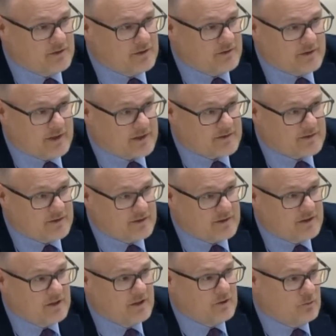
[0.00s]
to the
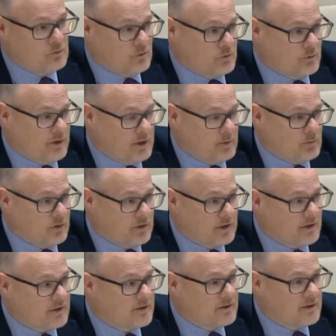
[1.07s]
vaccine or to any
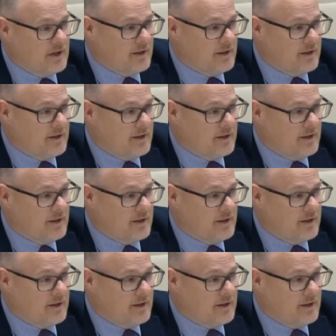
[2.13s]
product.